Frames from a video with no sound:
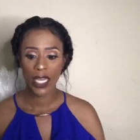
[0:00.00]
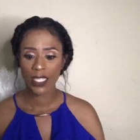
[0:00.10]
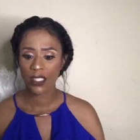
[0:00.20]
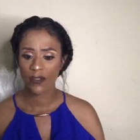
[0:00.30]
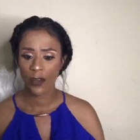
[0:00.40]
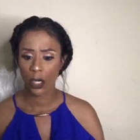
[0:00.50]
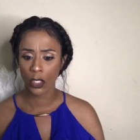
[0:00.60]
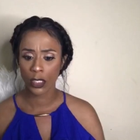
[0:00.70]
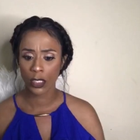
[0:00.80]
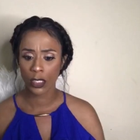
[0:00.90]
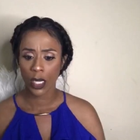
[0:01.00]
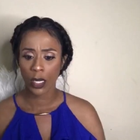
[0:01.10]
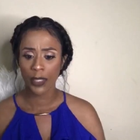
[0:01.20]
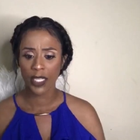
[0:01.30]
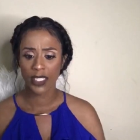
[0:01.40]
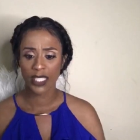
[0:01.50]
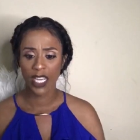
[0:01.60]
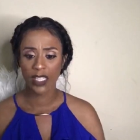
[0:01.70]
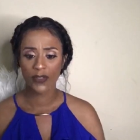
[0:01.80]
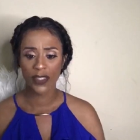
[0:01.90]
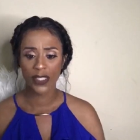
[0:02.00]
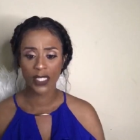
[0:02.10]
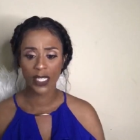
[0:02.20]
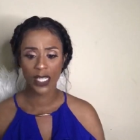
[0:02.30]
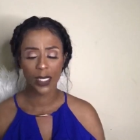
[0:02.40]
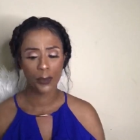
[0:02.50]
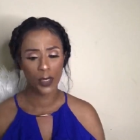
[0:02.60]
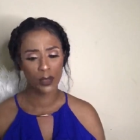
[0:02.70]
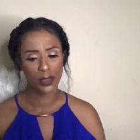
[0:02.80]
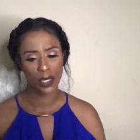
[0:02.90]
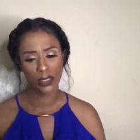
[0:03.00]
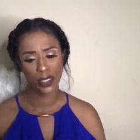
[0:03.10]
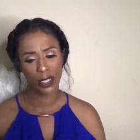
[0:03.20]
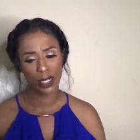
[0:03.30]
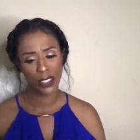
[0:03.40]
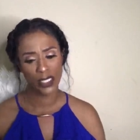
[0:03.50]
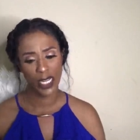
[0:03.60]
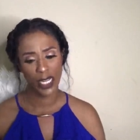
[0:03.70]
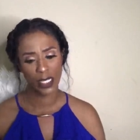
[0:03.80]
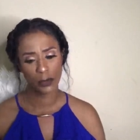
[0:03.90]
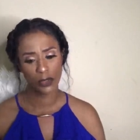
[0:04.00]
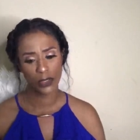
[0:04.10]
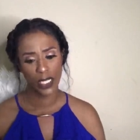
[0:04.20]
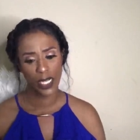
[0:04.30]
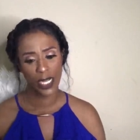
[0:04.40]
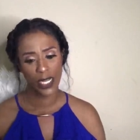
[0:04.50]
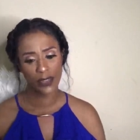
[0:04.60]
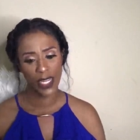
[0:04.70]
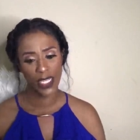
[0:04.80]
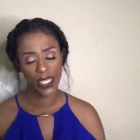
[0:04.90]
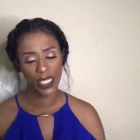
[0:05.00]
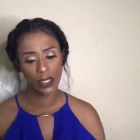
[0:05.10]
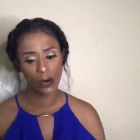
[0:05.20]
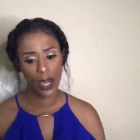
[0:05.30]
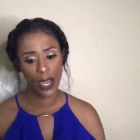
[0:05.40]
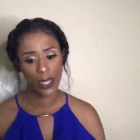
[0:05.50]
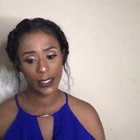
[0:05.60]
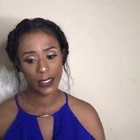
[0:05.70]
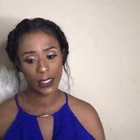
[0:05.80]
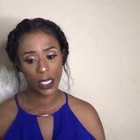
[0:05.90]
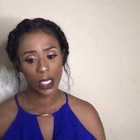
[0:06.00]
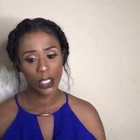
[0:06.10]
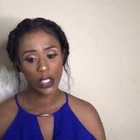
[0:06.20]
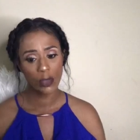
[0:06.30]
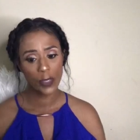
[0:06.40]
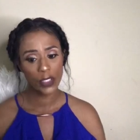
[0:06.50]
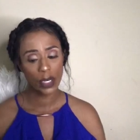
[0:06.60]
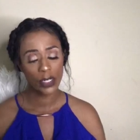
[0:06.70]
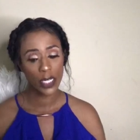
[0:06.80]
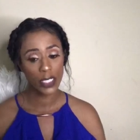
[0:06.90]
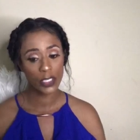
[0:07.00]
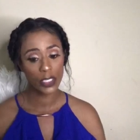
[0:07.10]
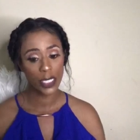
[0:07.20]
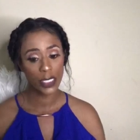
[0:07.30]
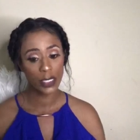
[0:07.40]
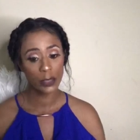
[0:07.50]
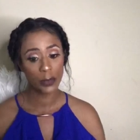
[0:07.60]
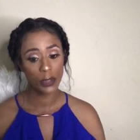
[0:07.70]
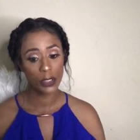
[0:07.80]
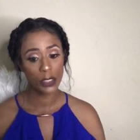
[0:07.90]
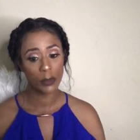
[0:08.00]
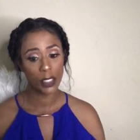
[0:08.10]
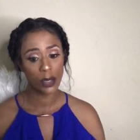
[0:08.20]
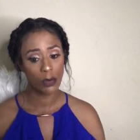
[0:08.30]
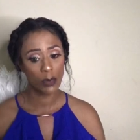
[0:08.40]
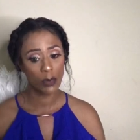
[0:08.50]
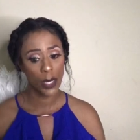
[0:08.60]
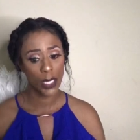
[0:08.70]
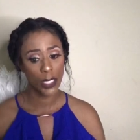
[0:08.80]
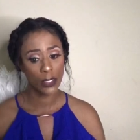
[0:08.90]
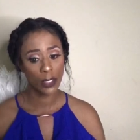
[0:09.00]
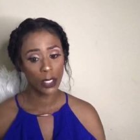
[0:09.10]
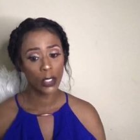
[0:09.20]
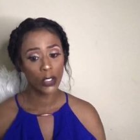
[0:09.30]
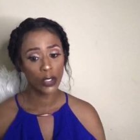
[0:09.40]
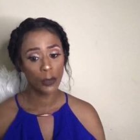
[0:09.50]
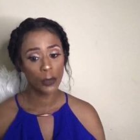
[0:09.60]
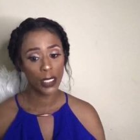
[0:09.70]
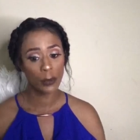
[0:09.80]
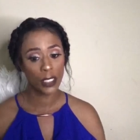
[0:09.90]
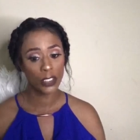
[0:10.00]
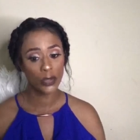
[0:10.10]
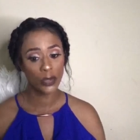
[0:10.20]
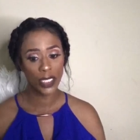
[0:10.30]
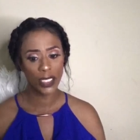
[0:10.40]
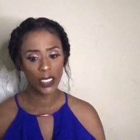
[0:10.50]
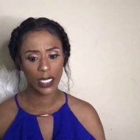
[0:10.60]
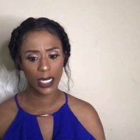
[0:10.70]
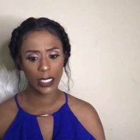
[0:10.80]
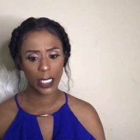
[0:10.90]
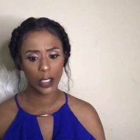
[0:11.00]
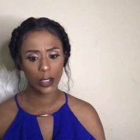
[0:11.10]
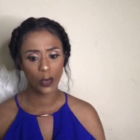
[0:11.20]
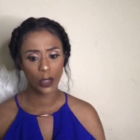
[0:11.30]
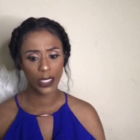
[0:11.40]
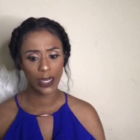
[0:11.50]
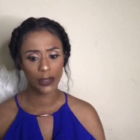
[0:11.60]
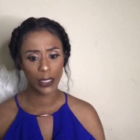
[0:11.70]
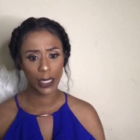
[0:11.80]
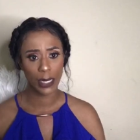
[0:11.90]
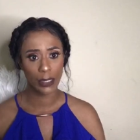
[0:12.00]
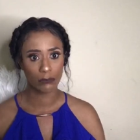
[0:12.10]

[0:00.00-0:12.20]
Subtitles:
That's false because elephants and hippos are the largest animals and they eat grass. Humans are not genetically built to be overweight. You're big because you eat a lot and you work out a lot.